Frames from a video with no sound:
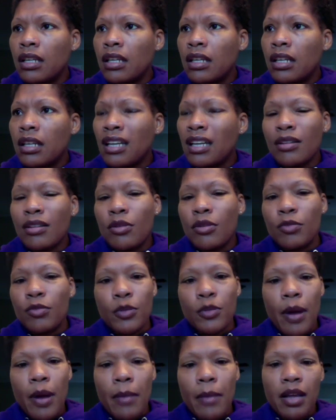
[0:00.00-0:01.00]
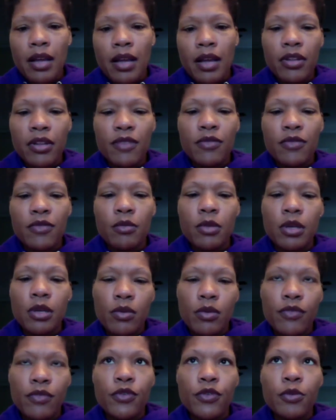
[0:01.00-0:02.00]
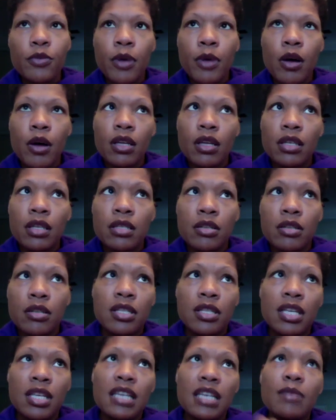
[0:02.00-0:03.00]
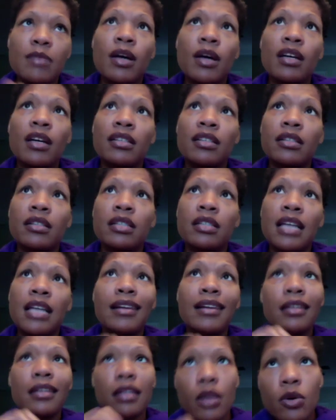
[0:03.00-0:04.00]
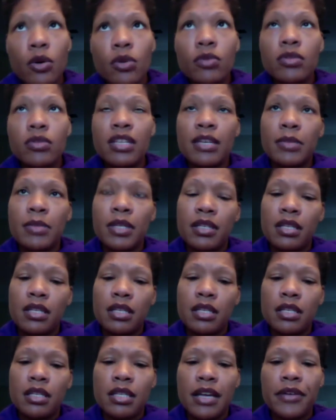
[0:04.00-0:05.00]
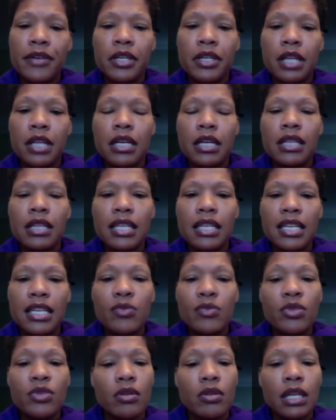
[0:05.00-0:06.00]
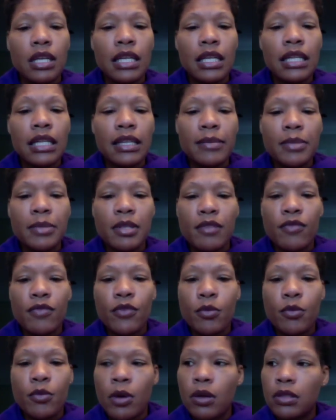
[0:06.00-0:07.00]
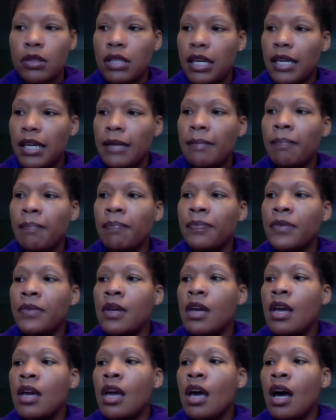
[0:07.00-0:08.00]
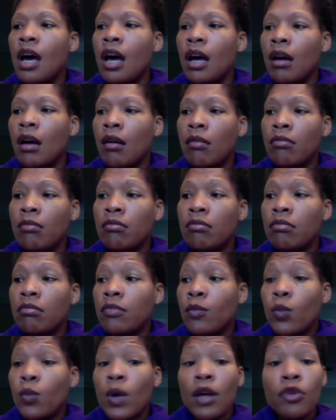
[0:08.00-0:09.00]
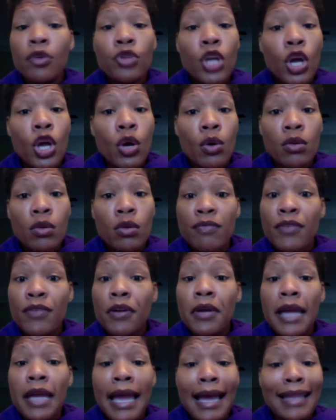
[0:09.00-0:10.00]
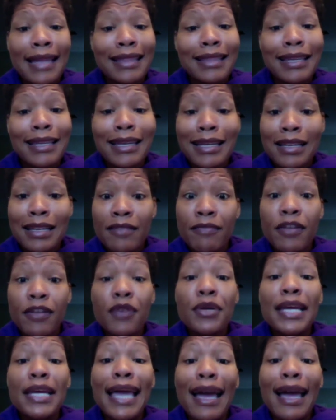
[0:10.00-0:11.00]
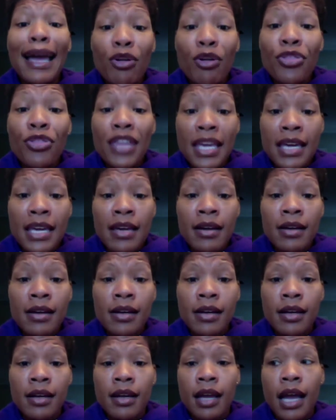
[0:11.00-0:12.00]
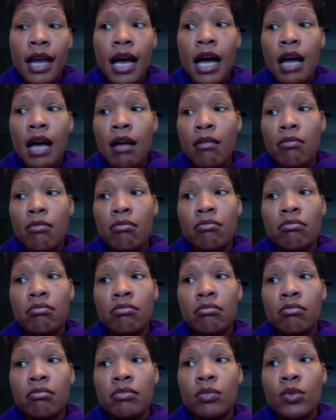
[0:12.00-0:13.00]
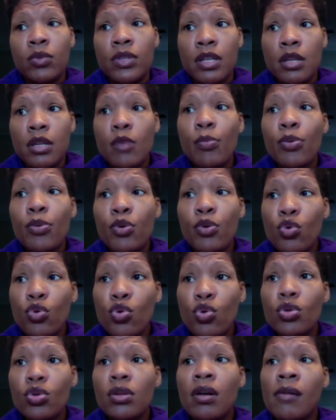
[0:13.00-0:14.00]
I don't know, you're probably not really familiar with football, as a team, not a local team because it's in South Carolina. I think he was on the Clemson football team. Well known, very athletic, very healthy, was in the pool.